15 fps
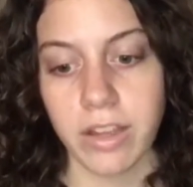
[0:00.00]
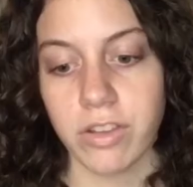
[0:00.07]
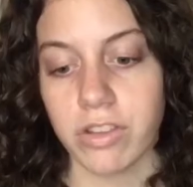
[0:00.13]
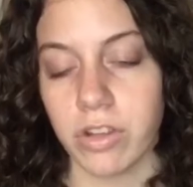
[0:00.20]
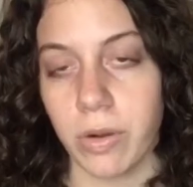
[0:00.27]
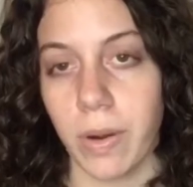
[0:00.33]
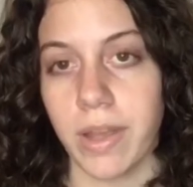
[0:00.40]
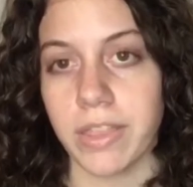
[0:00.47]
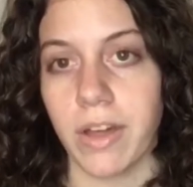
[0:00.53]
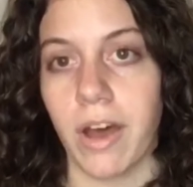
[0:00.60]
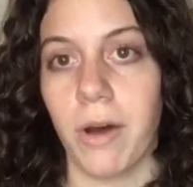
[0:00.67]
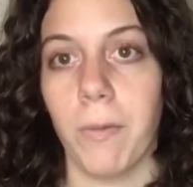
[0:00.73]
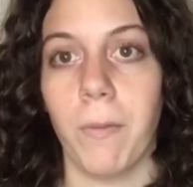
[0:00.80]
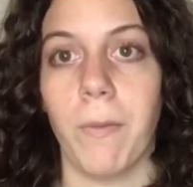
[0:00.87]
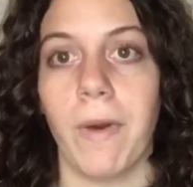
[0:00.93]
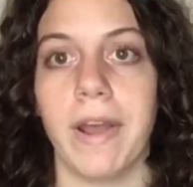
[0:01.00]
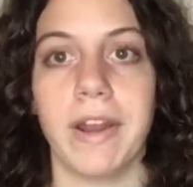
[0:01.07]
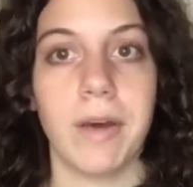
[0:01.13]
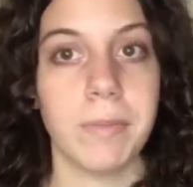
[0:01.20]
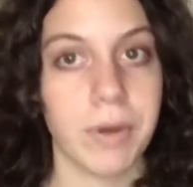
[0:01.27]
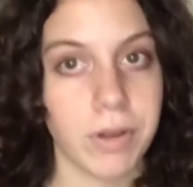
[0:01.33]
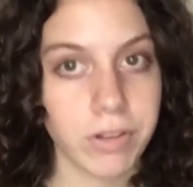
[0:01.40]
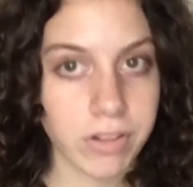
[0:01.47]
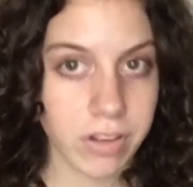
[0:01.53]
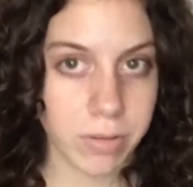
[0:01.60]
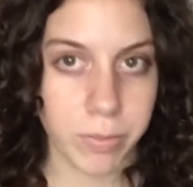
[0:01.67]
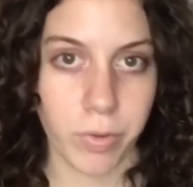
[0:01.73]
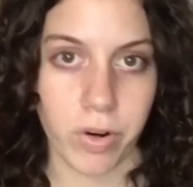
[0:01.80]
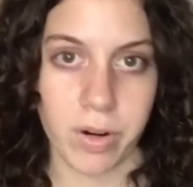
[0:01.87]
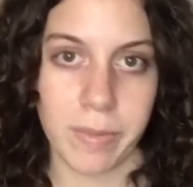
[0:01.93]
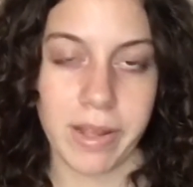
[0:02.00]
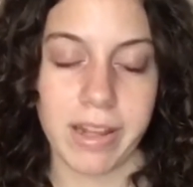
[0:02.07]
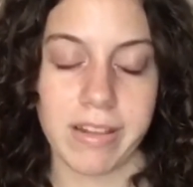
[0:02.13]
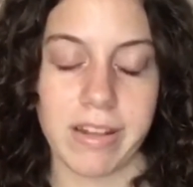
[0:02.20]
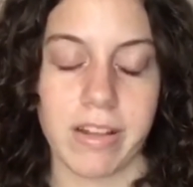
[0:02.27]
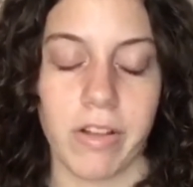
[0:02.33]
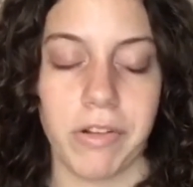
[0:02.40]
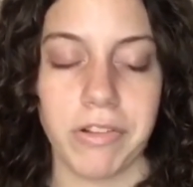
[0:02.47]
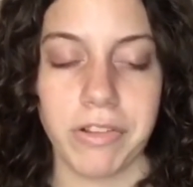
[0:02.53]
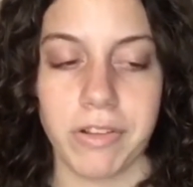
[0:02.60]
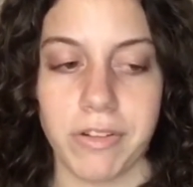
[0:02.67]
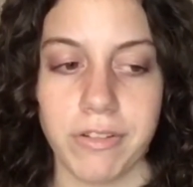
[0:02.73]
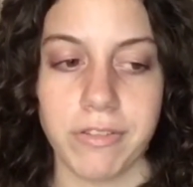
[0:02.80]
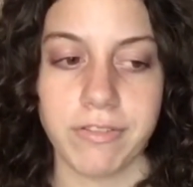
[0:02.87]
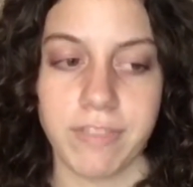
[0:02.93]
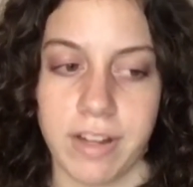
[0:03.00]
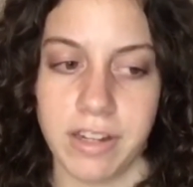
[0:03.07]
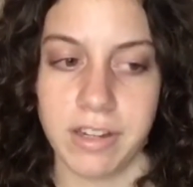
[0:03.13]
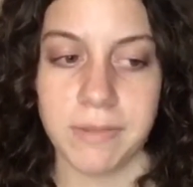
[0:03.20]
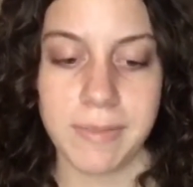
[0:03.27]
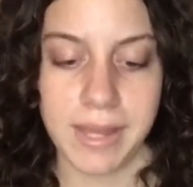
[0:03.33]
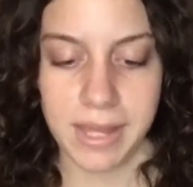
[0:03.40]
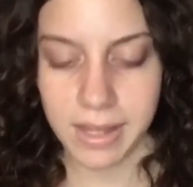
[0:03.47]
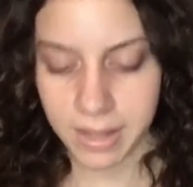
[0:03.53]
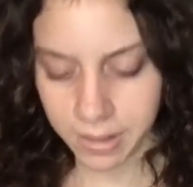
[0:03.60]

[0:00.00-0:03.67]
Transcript: So I thought, well, why not post some more, because it's also fun to make.